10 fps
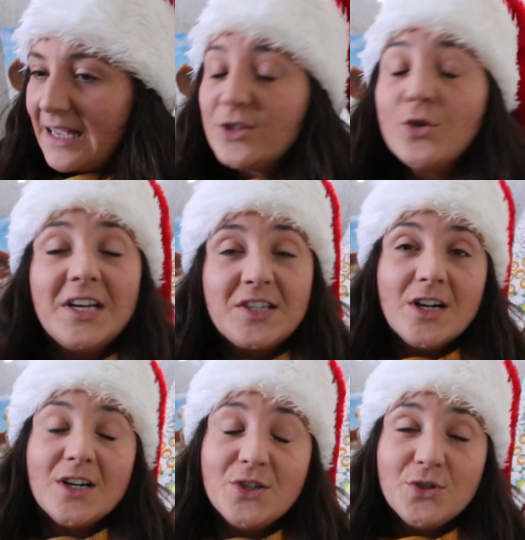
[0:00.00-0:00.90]
So I
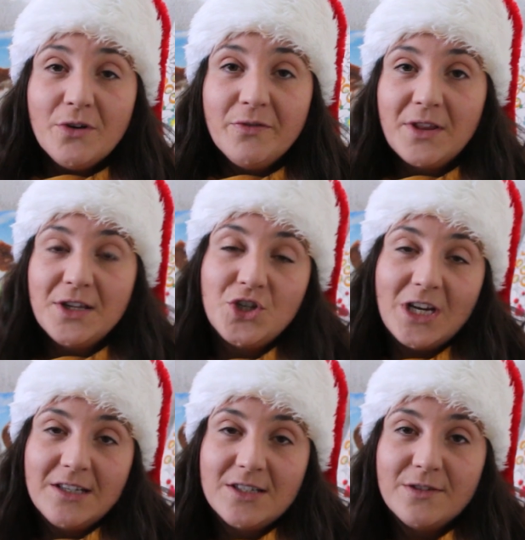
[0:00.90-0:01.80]
started off with
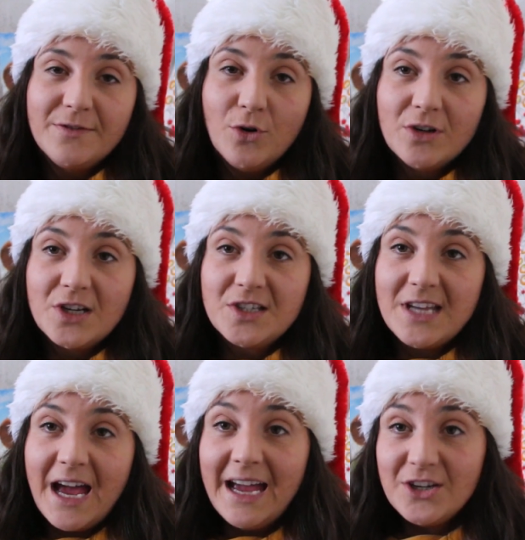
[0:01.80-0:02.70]
Enchanted Forest
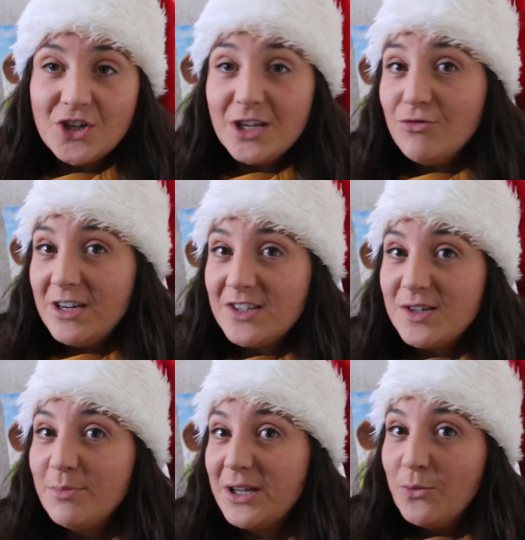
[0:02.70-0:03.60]
actually
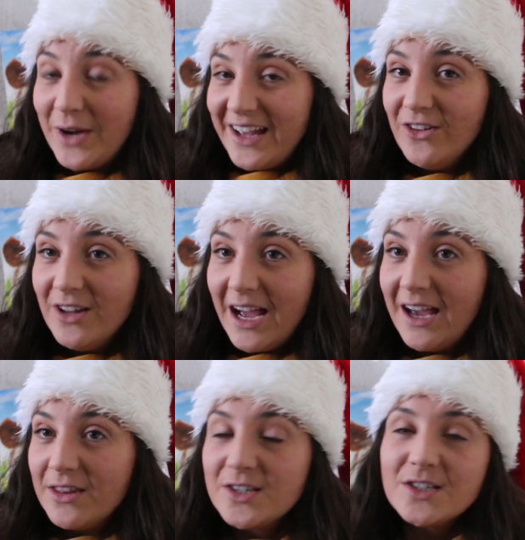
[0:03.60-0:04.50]
reasonably well
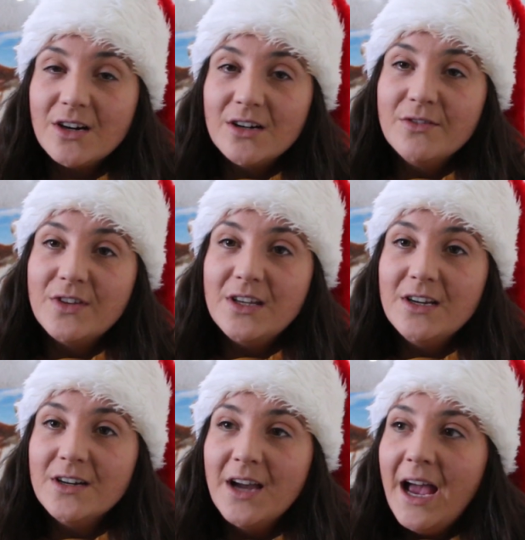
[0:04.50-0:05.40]
at the start of the
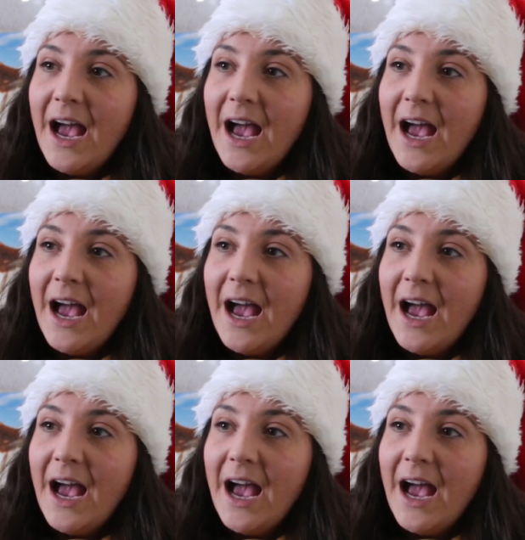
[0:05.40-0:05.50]
year,